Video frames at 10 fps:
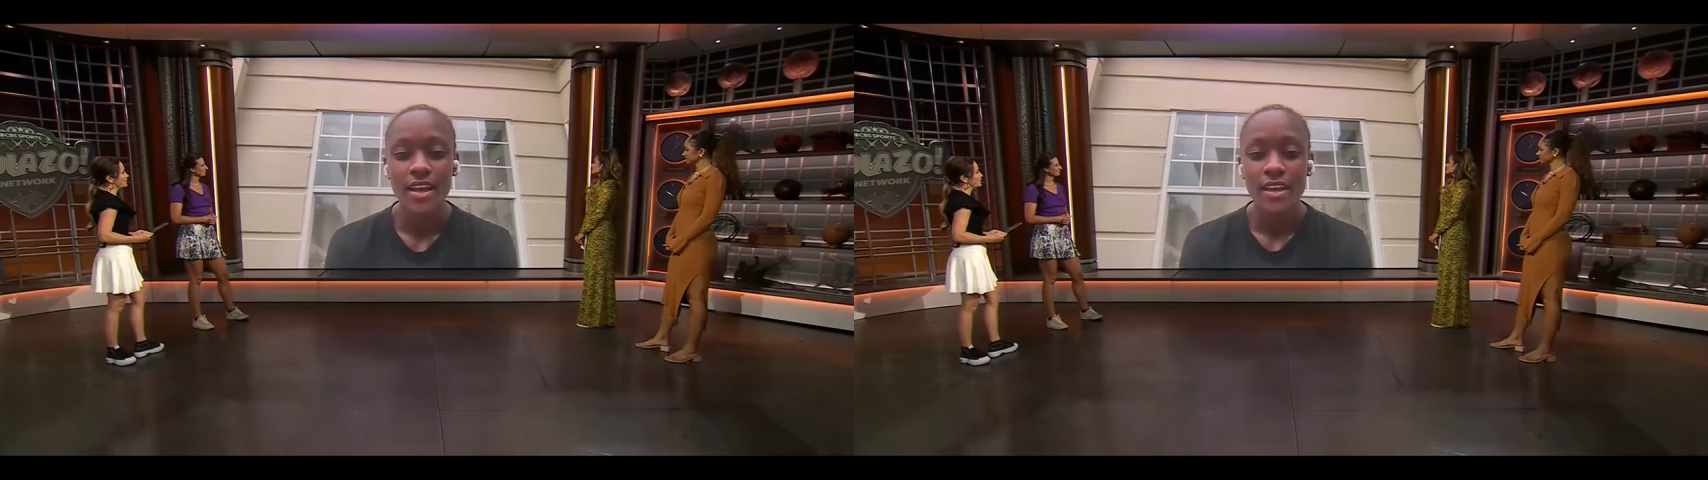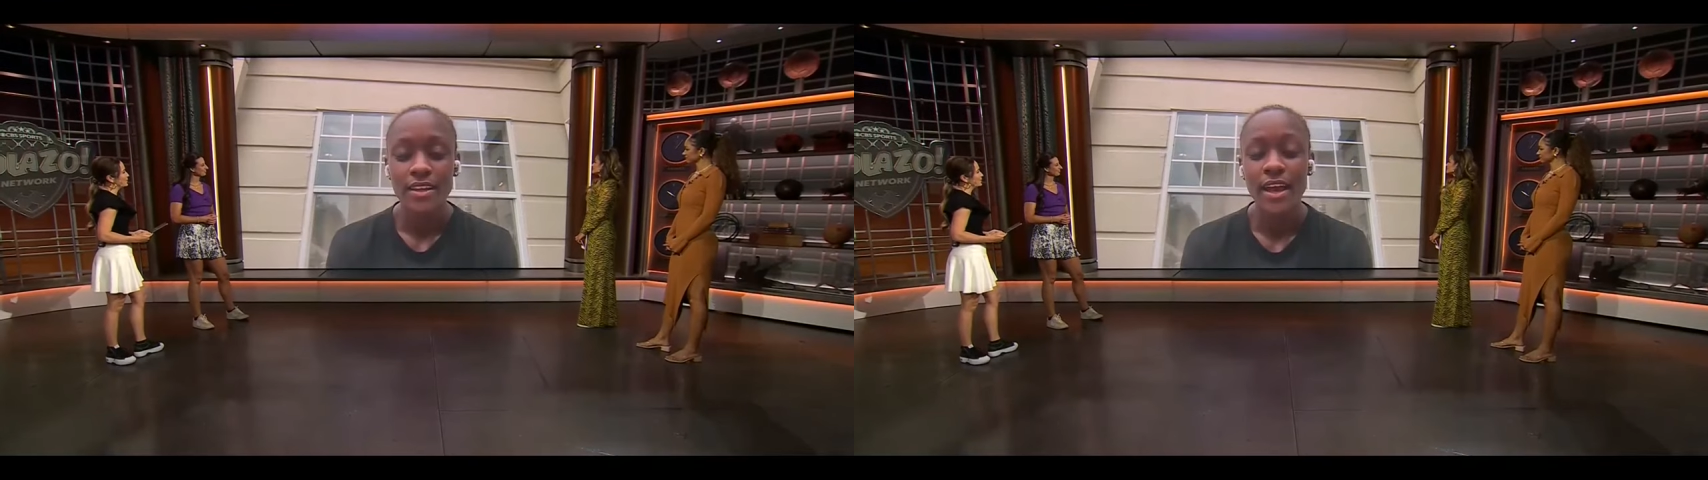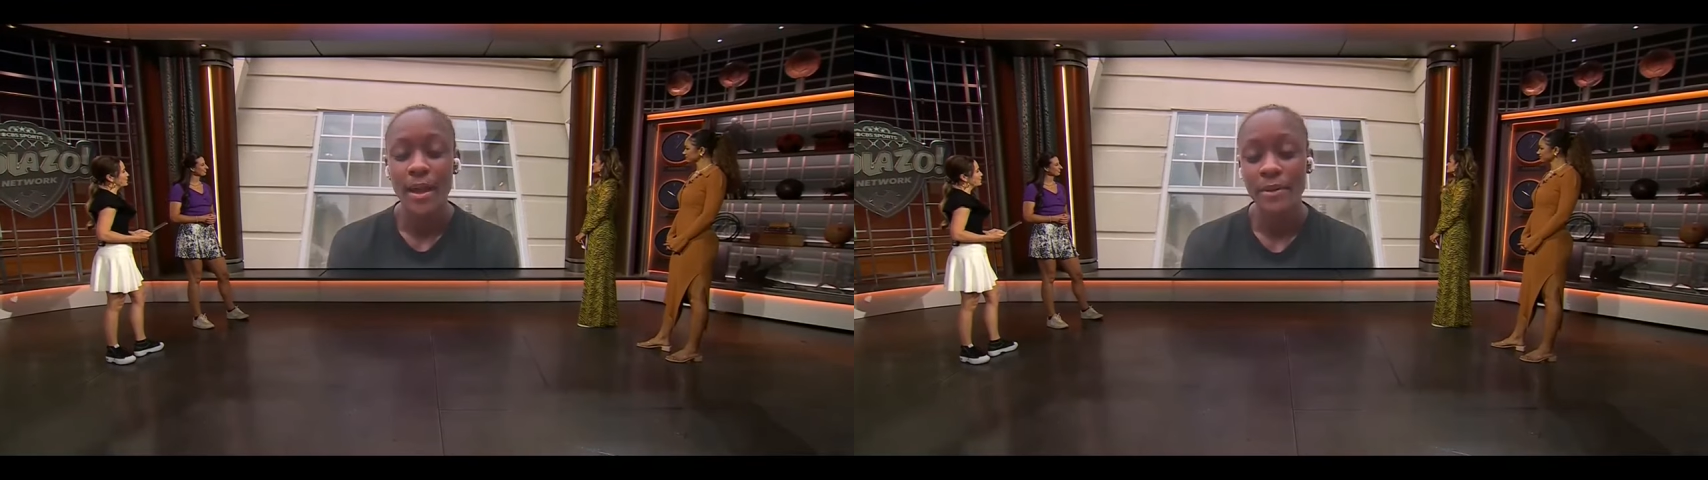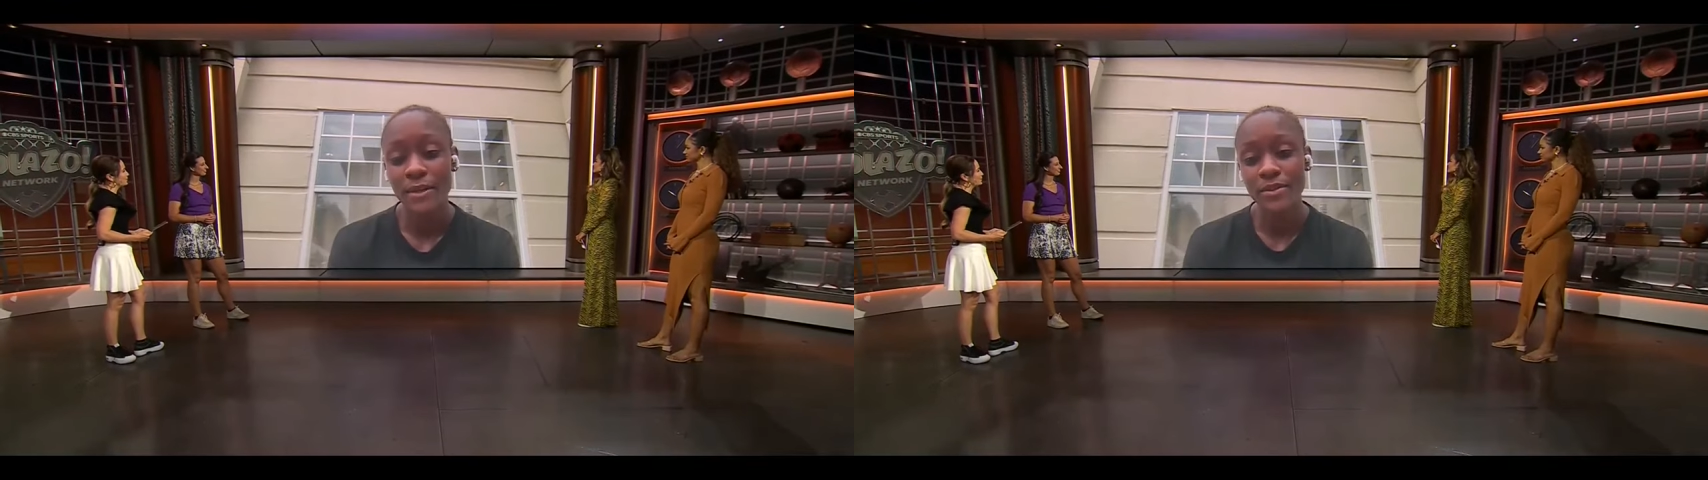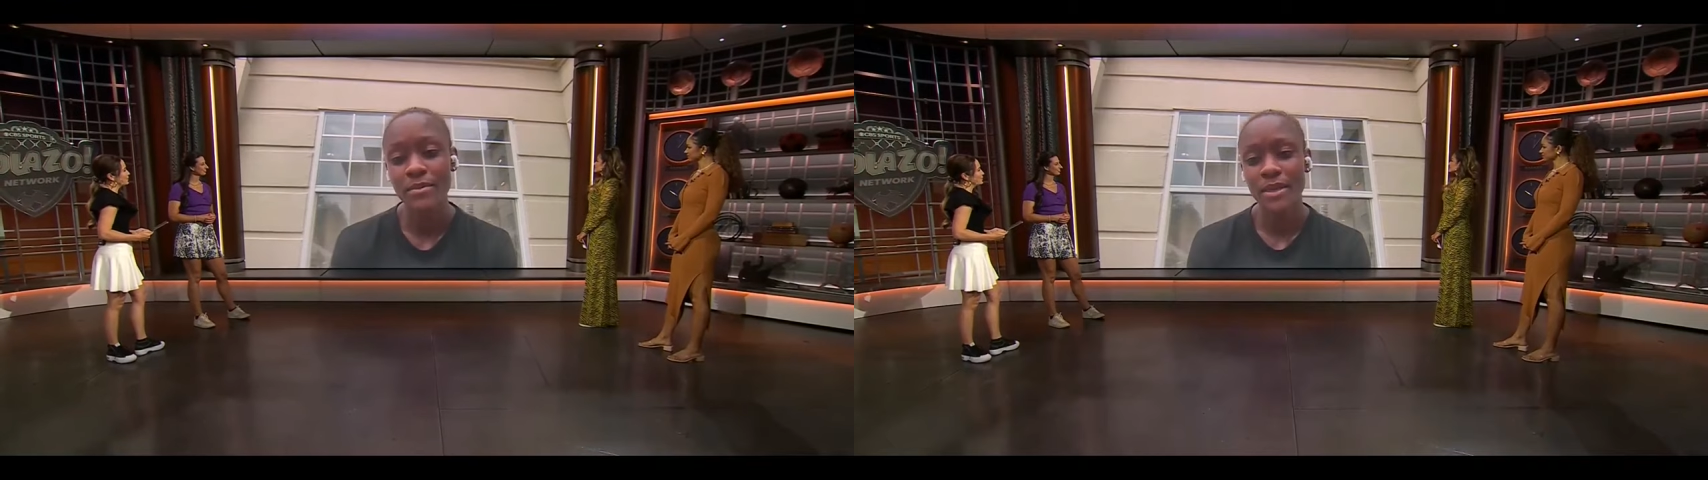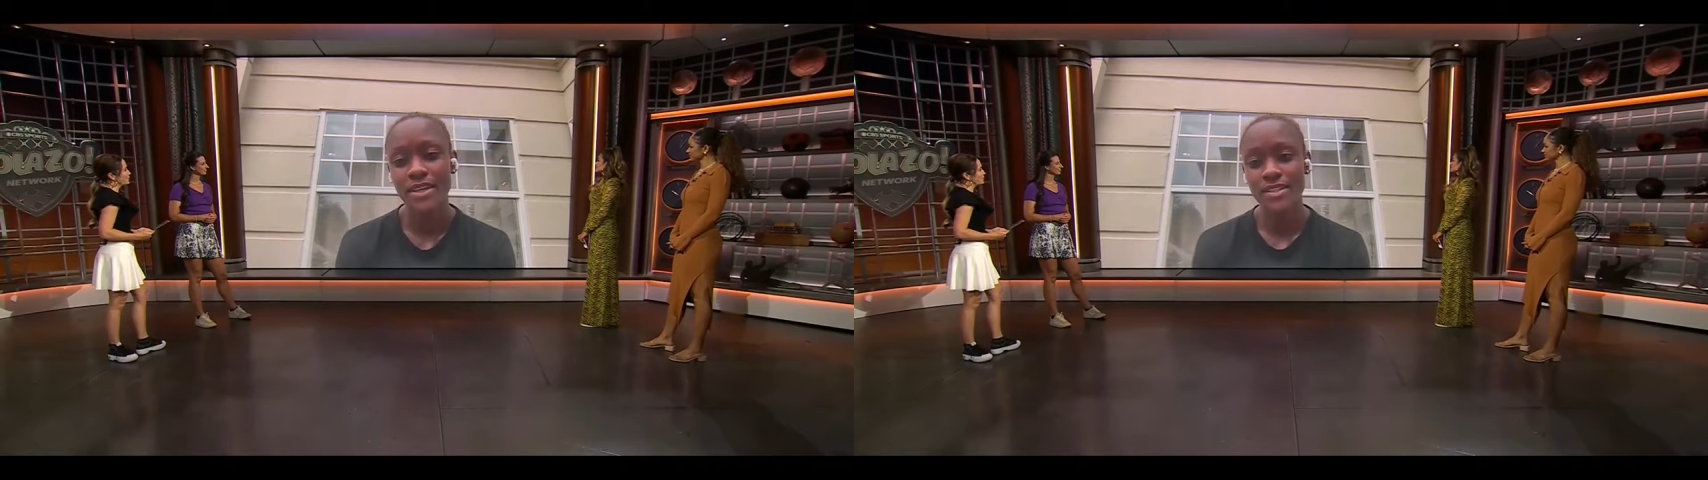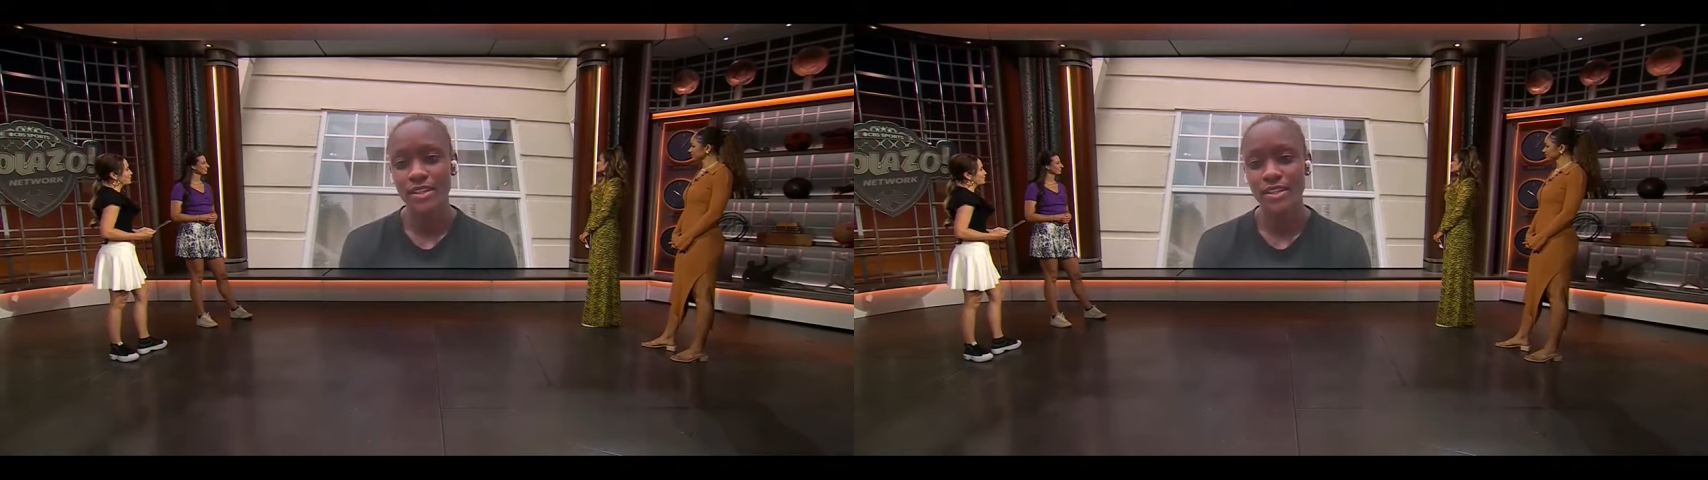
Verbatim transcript: Yeah, I mean, it was amazing.